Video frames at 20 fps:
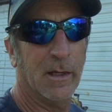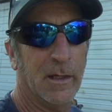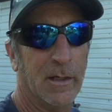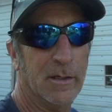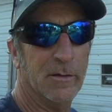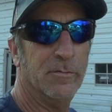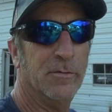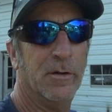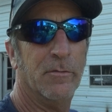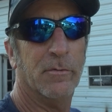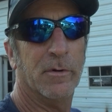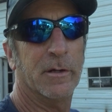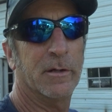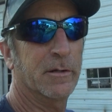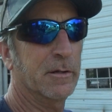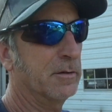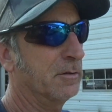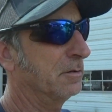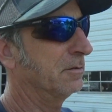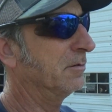Hey, we
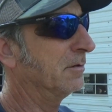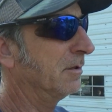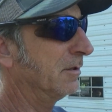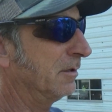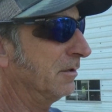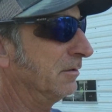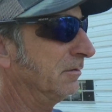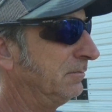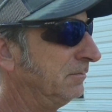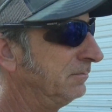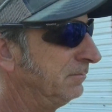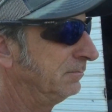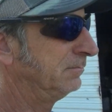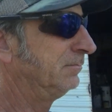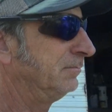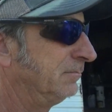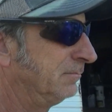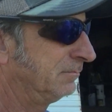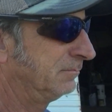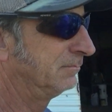went to
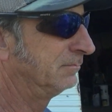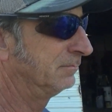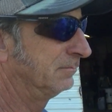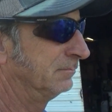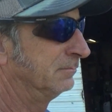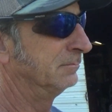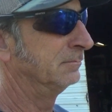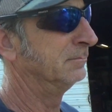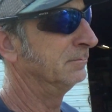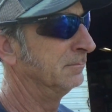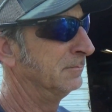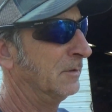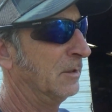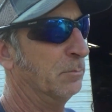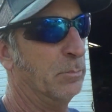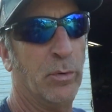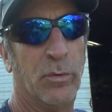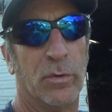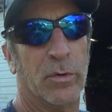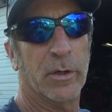
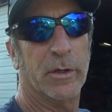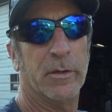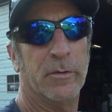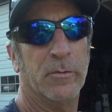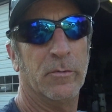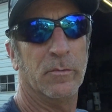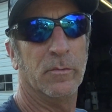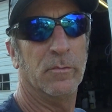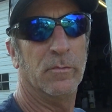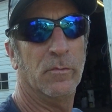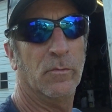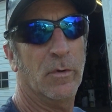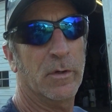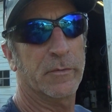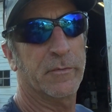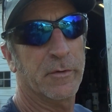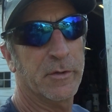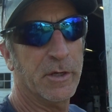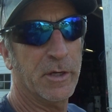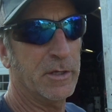pull in
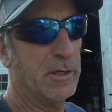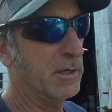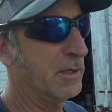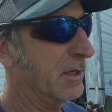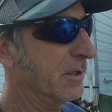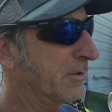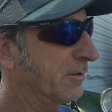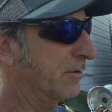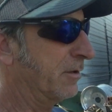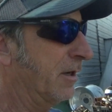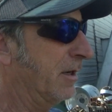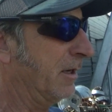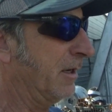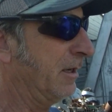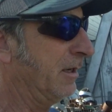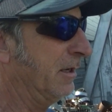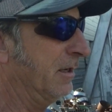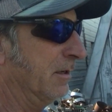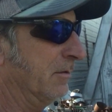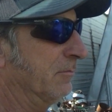West Virginia
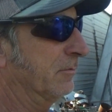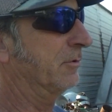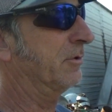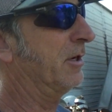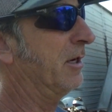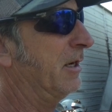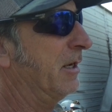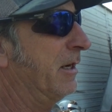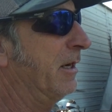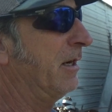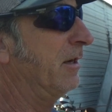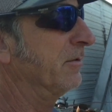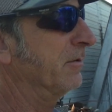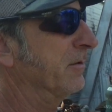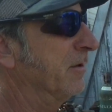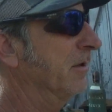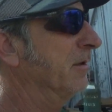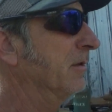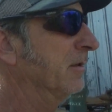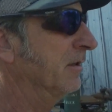yesterday and tried out
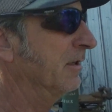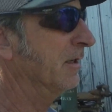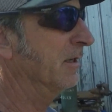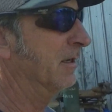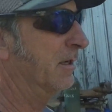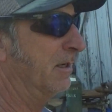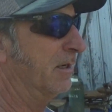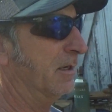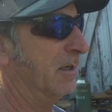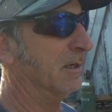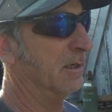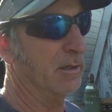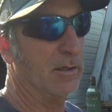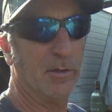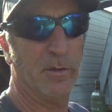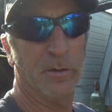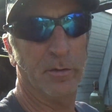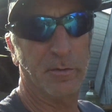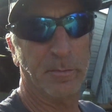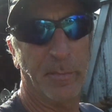
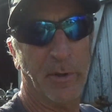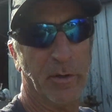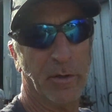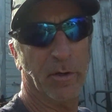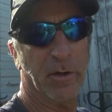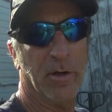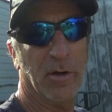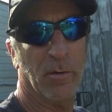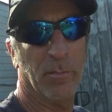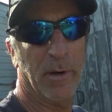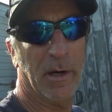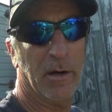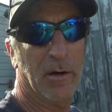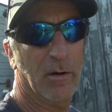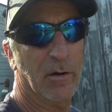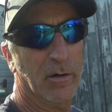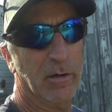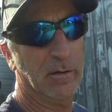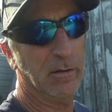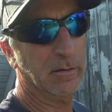Spirit of Deere
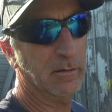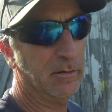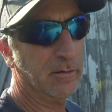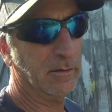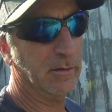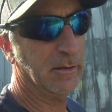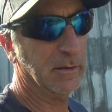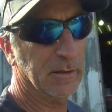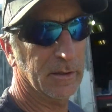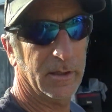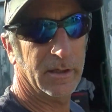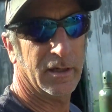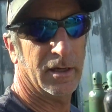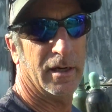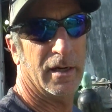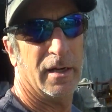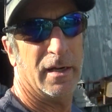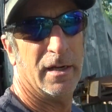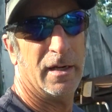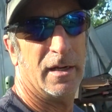Power.
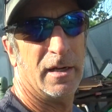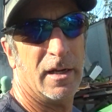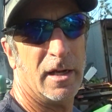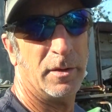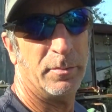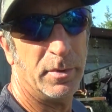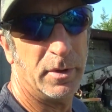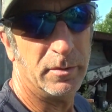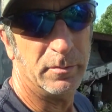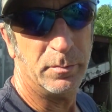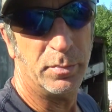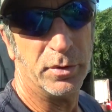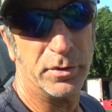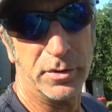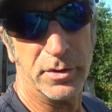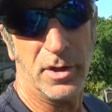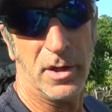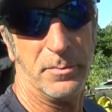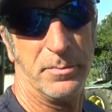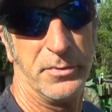I'd been
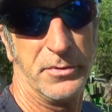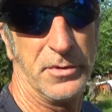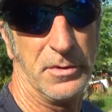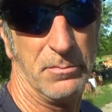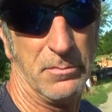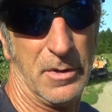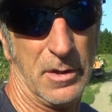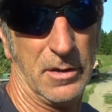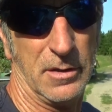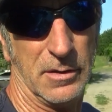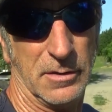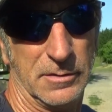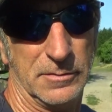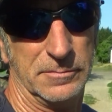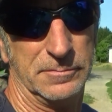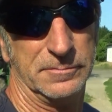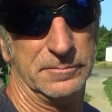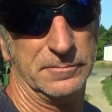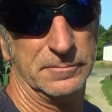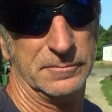putting up some
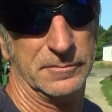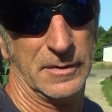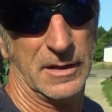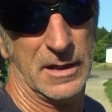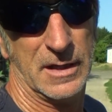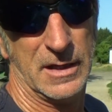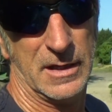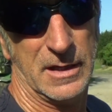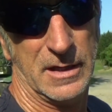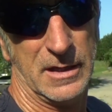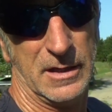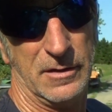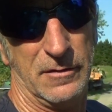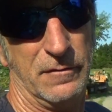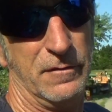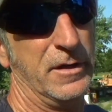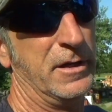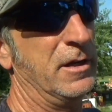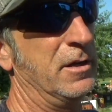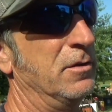
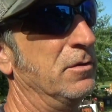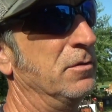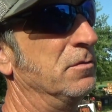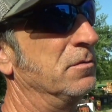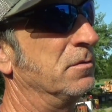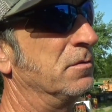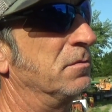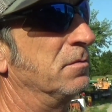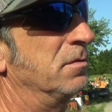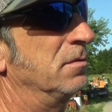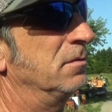videos,